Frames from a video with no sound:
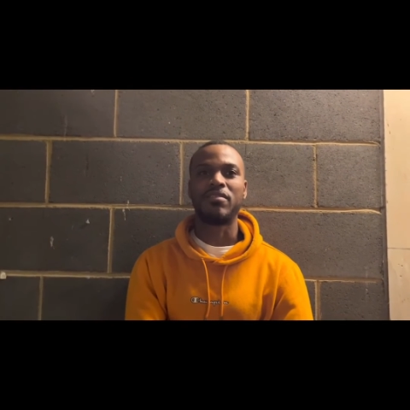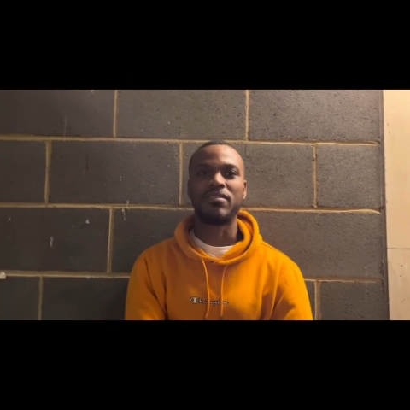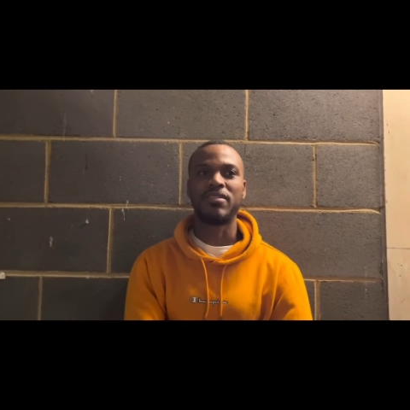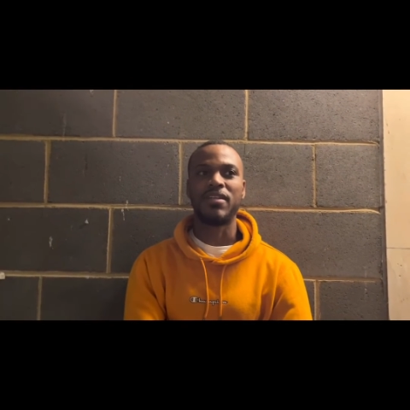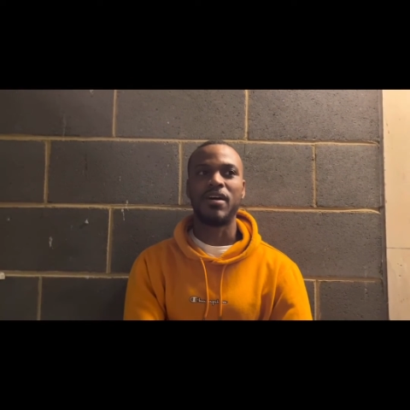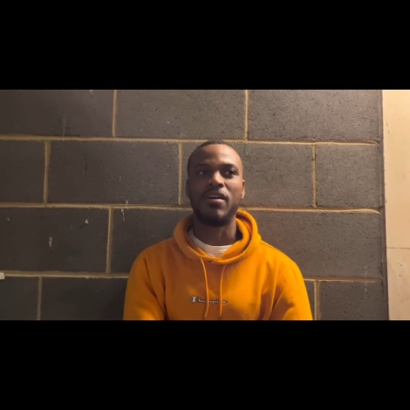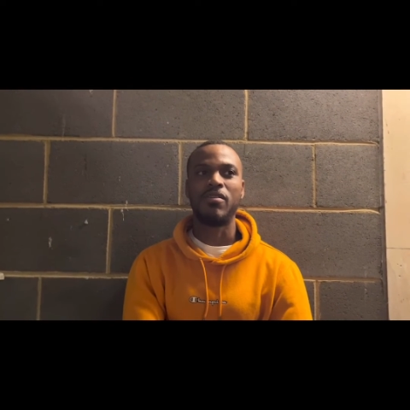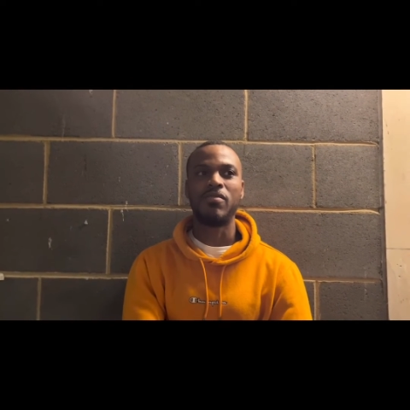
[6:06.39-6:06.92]

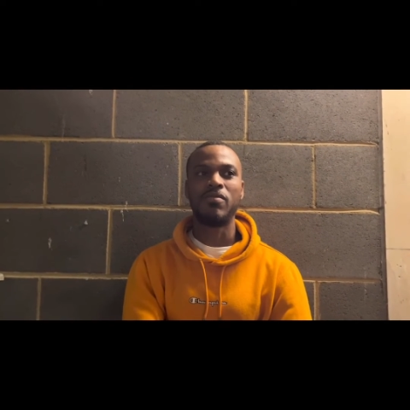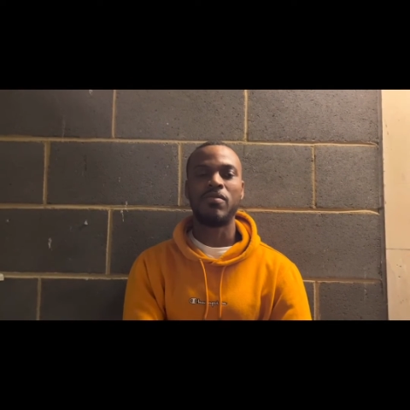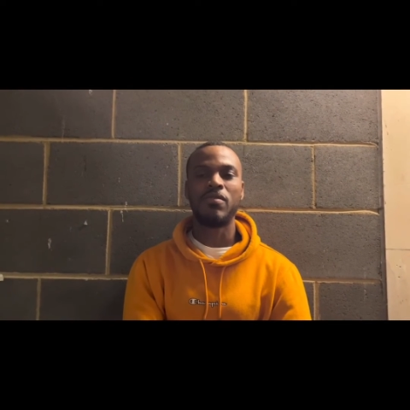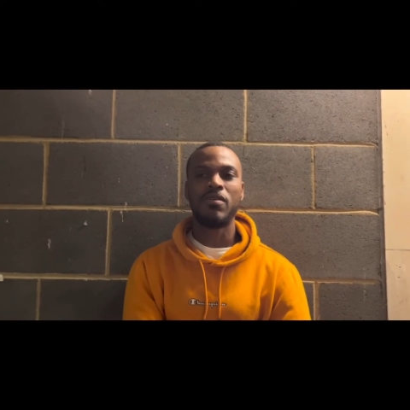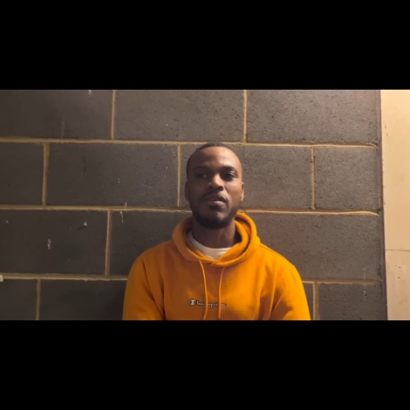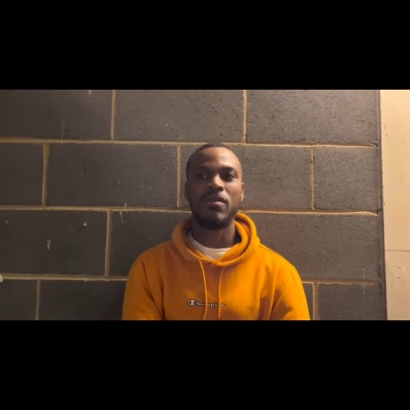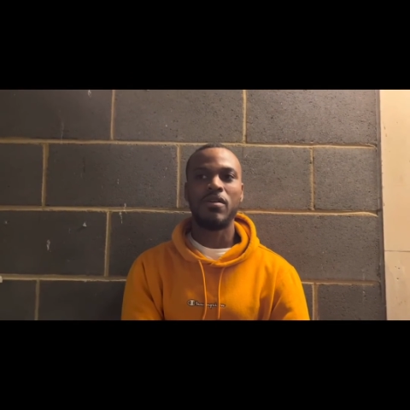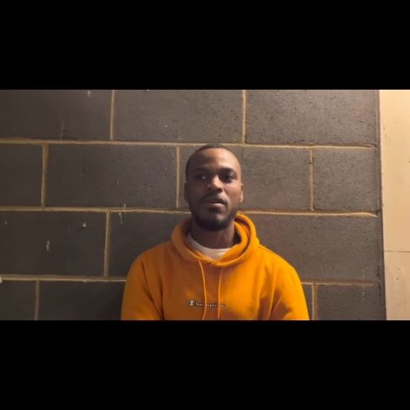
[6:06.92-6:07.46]
Now,
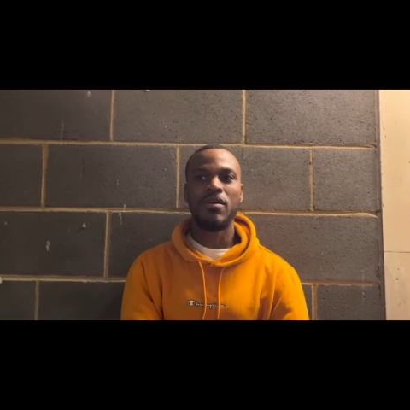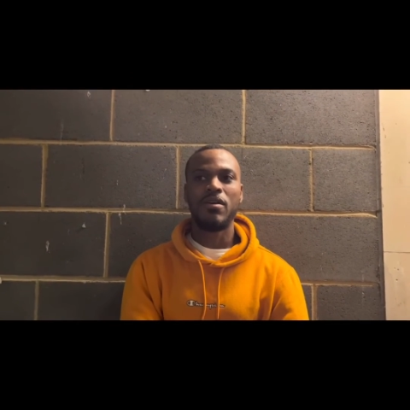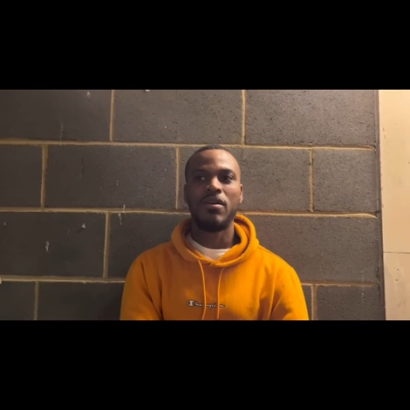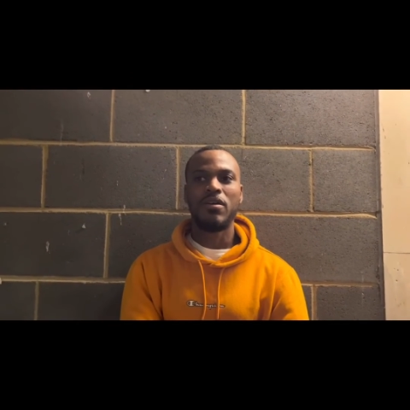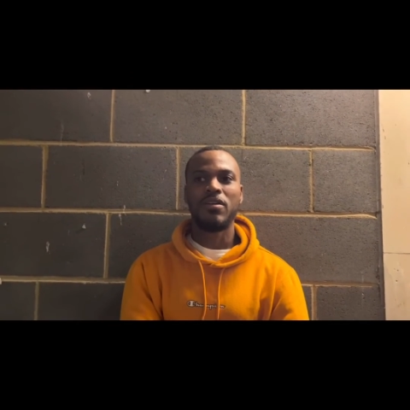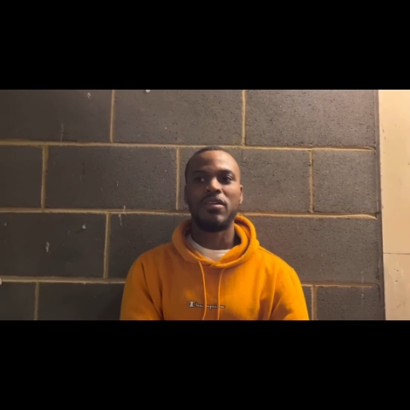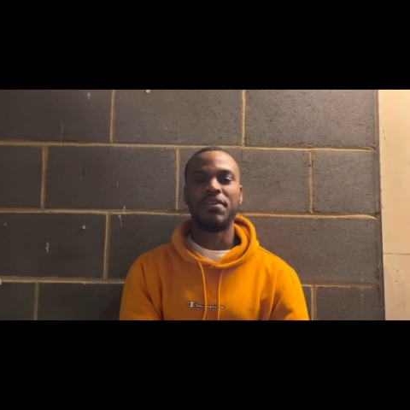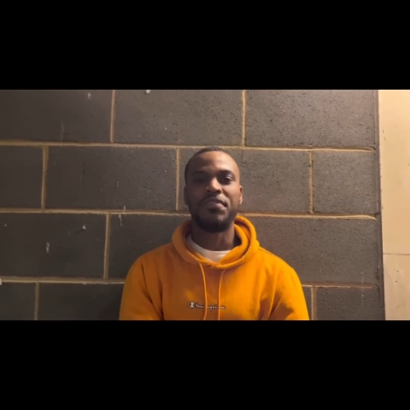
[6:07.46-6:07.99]

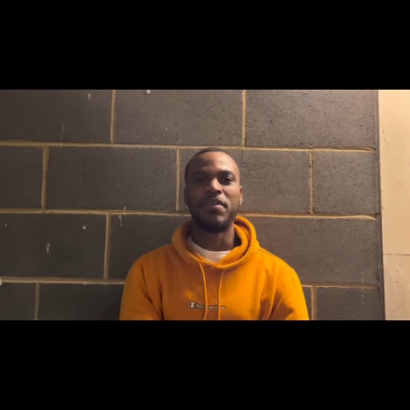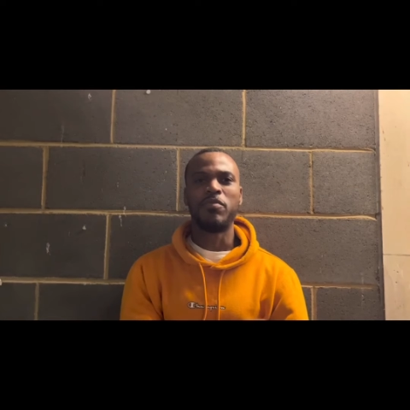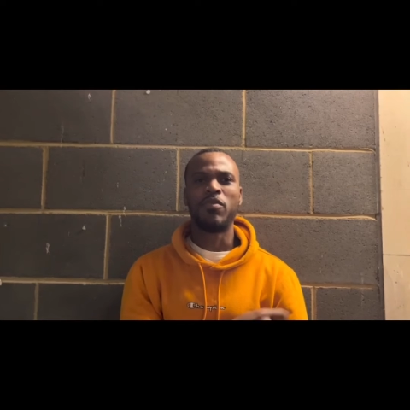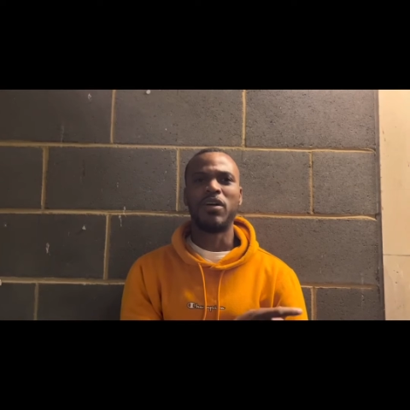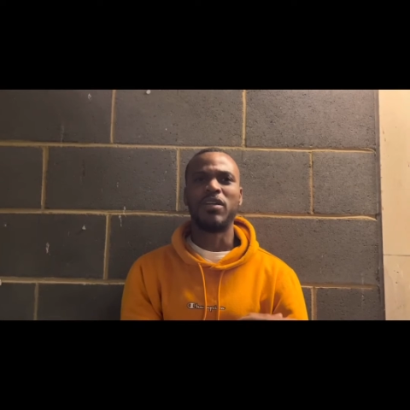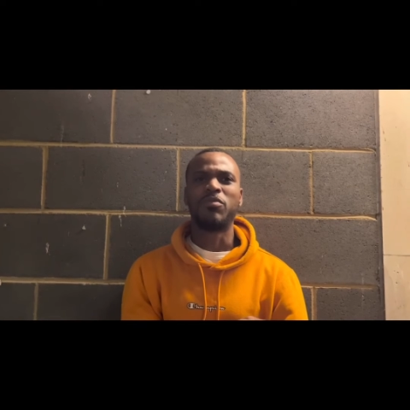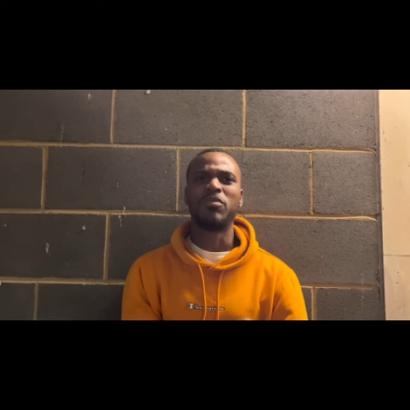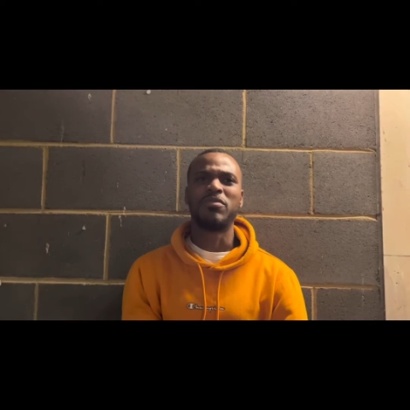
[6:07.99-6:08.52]
if he
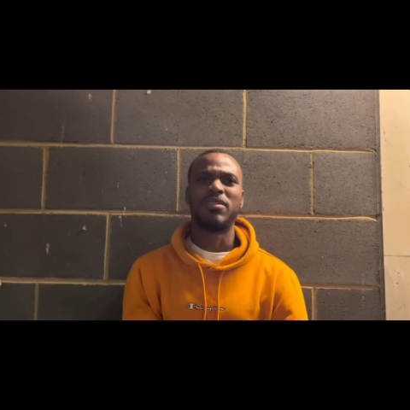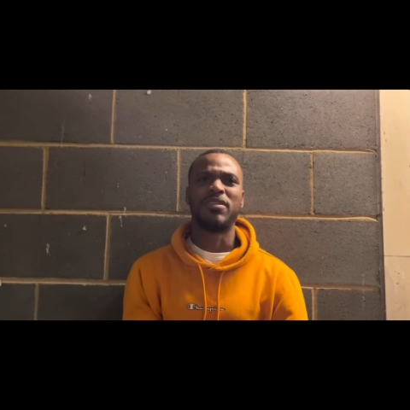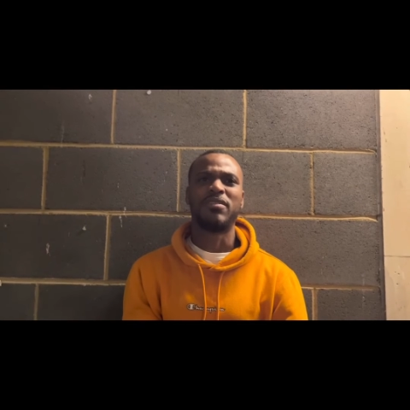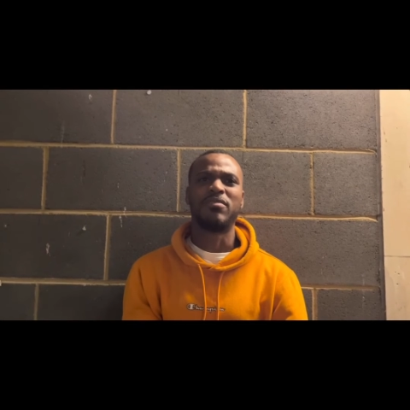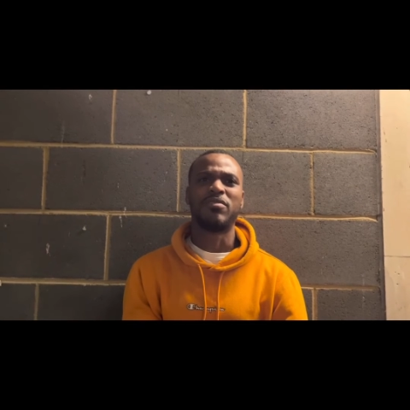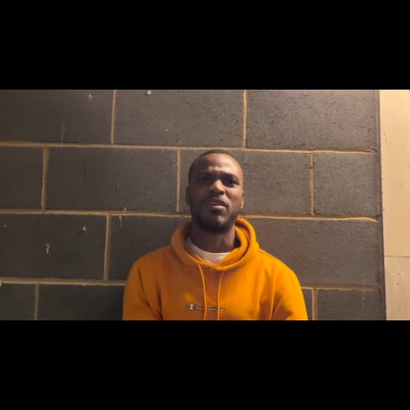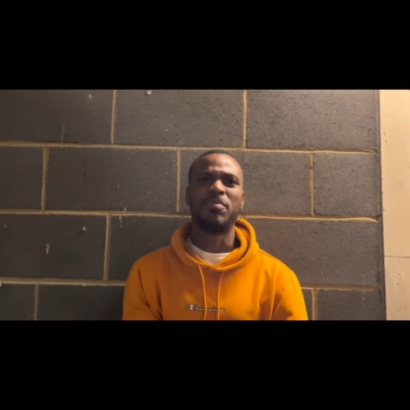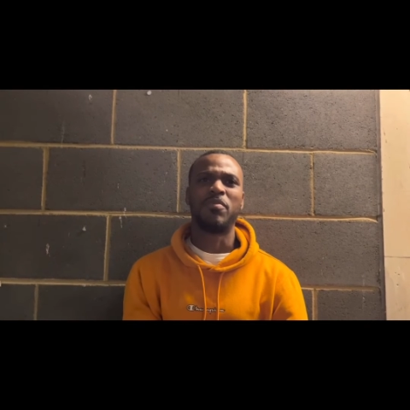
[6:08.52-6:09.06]
won, what was he?
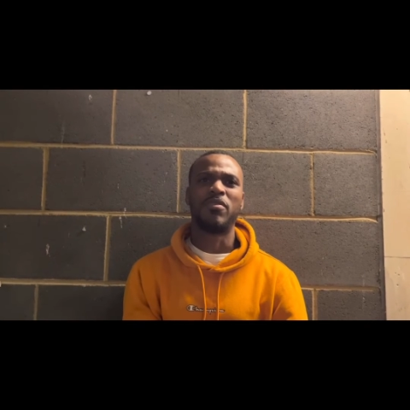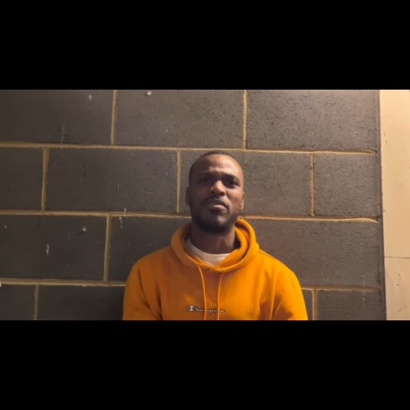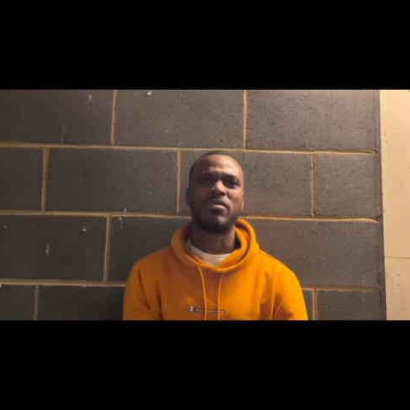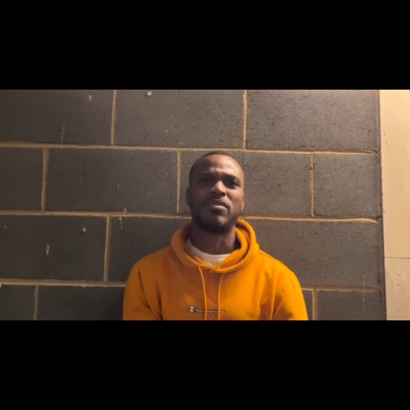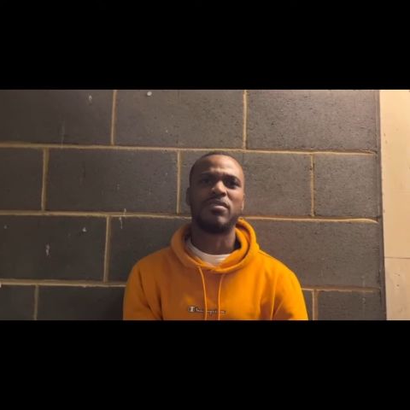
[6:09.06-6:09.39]
He's gonna box